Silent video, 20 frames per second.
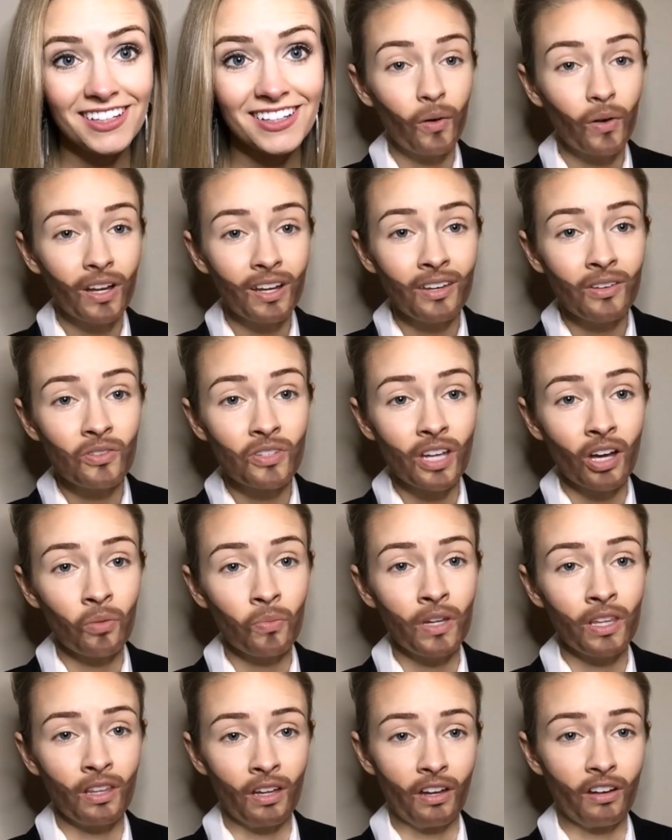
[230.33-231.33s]
How can you tell
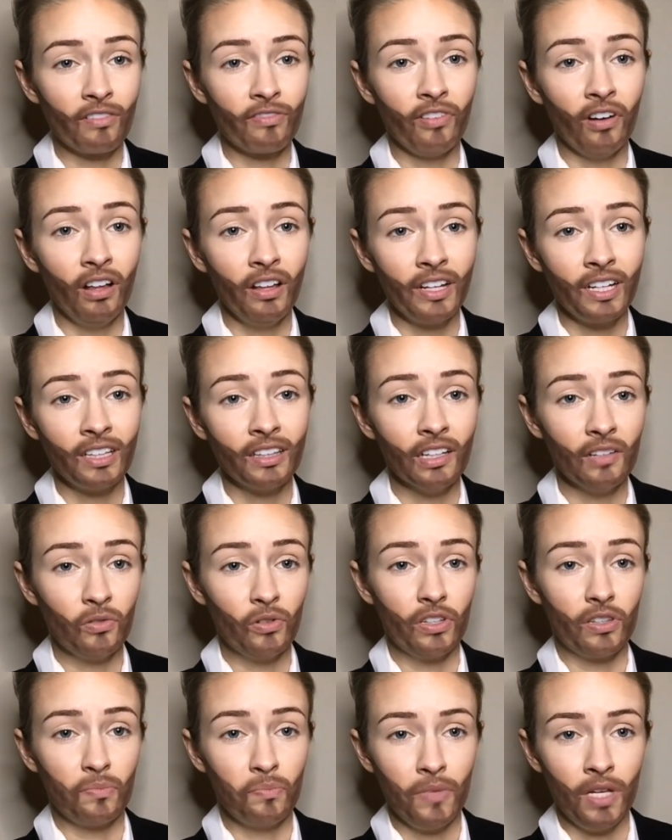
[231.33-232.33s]
me that you're falling in love
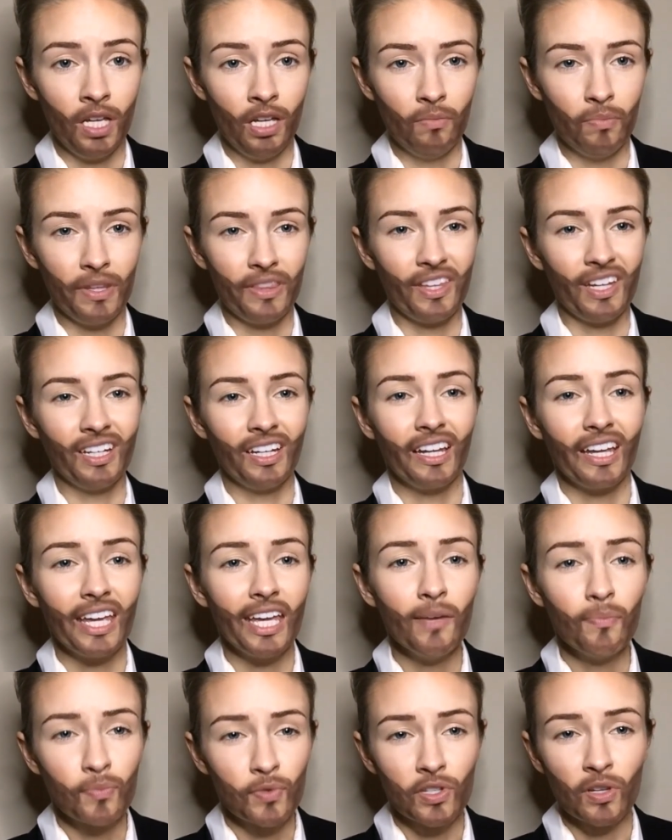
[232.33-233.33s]
with me, but then
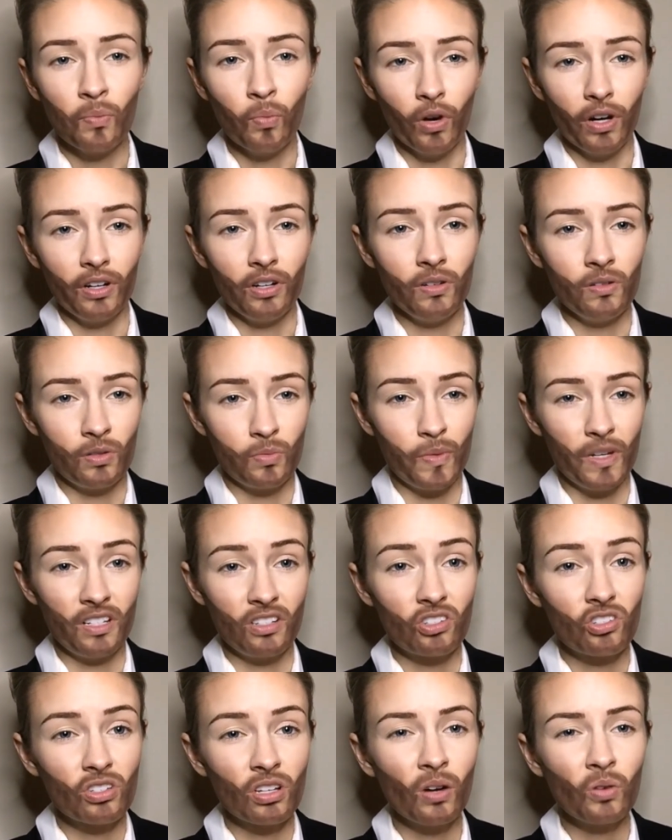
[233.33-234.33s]
keep someone who's
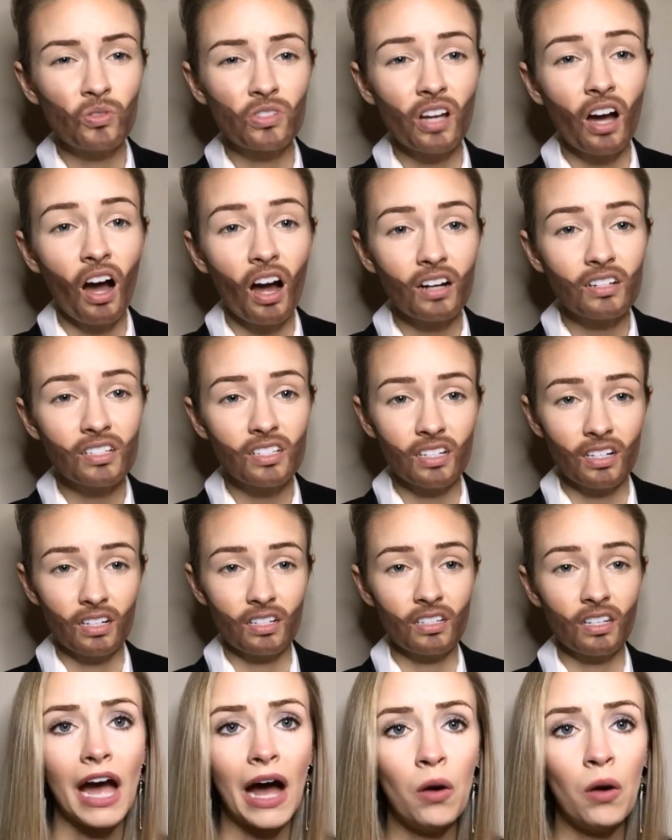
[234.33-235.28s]
been so toxic?